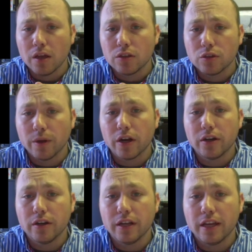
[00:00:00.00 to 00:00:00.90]
So we
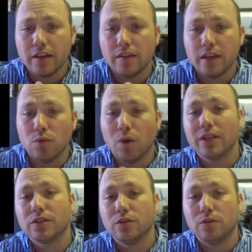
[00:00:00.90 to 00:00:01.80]
heard in the
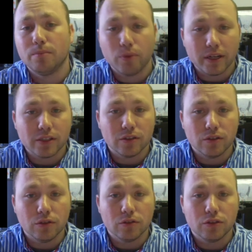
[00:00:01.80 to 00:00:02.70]
Wetzel
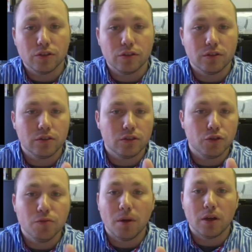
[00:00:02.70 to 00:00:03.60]
Pretzel
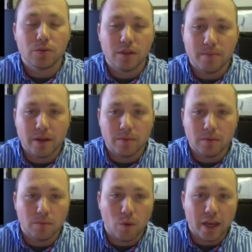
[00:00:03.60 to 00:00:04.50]
Two Malls with a
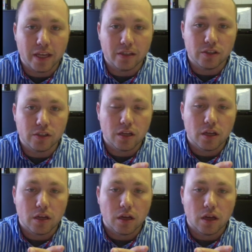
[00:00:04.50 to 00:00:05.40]
Minimum Wage
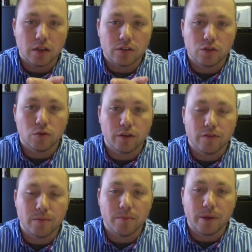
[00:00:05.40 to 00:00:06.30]
uh, story
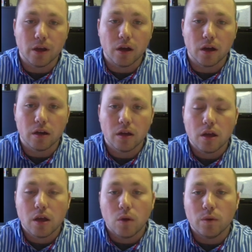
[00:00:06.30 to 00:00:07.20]
from NPR
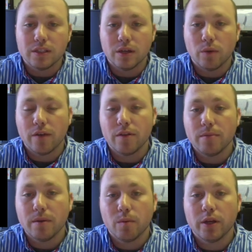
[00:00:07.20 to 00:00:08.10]
was that whenever the
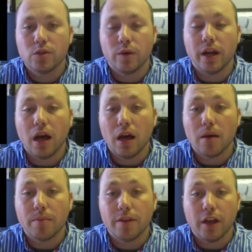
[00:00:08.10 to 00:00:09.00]
minimum wage went
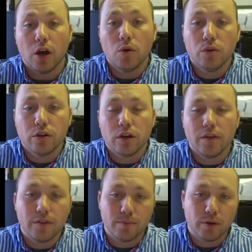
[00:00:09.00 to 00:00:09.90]
up, the owner
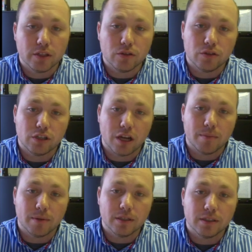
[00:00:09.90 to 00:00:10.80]
of the pretzel
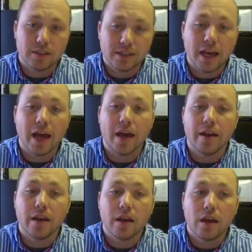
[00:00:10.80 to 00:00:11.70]
shop
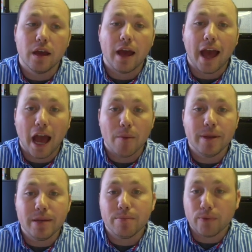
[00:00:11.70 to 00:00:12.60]
said, How
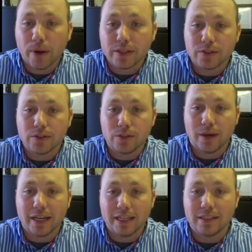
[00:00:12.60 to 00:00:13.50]
many pretzels do
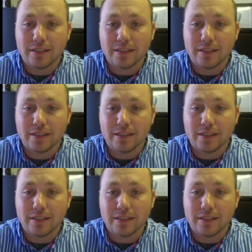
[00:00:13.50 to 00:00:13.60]
I need to